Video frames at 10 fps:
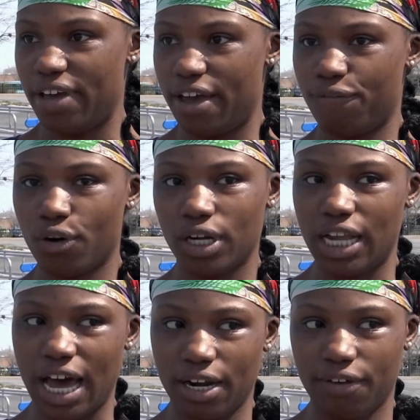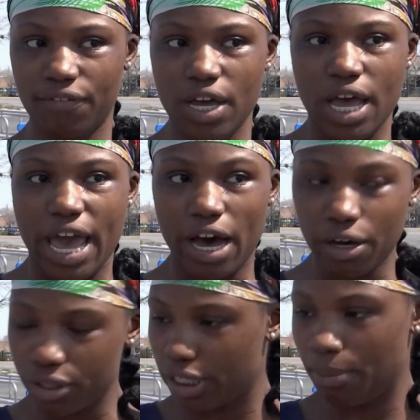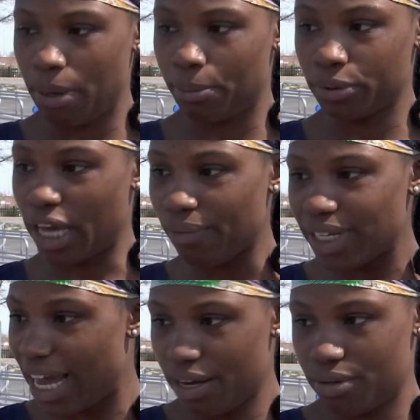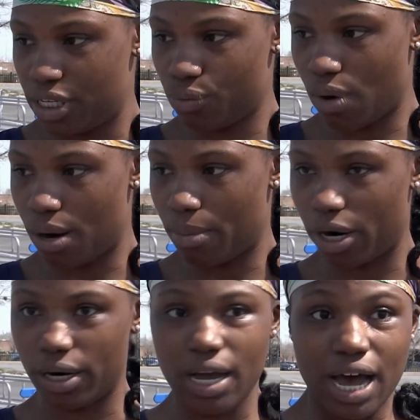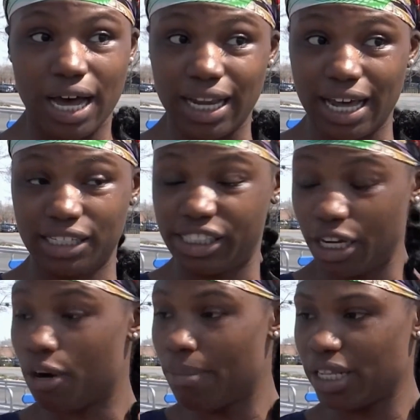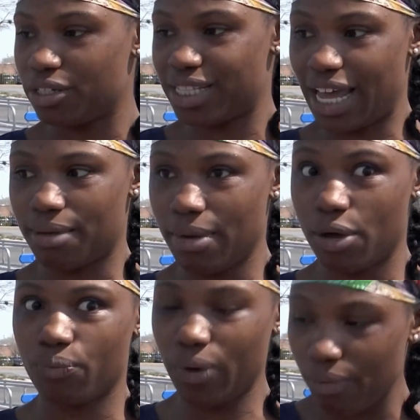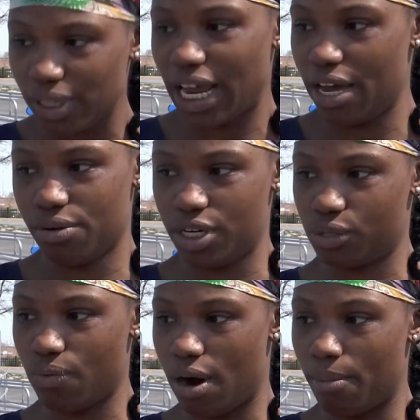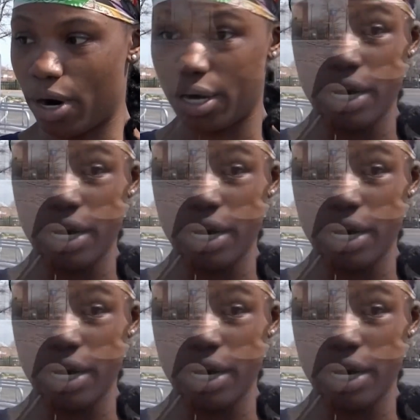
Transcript: And for a lot of elderly people, they rely on this Walmart. A lot of single mothers like me, we rely on this Walmart.